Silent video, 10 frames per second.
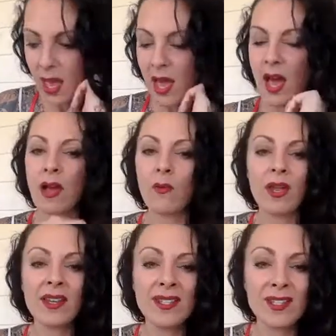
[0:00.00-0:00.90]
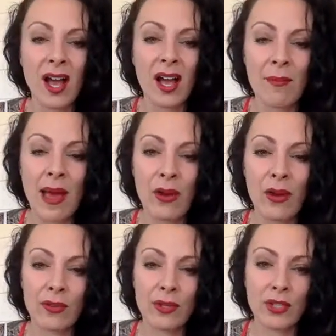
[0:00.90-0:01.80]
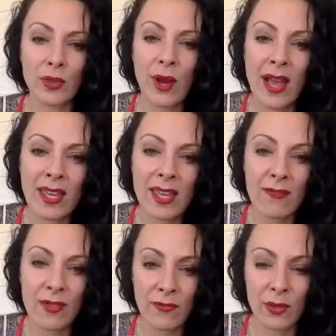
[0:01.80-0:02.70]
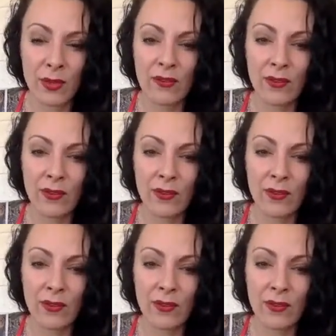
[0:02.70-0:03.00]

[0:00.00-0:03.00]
I wanted to talk about the tracking of the food.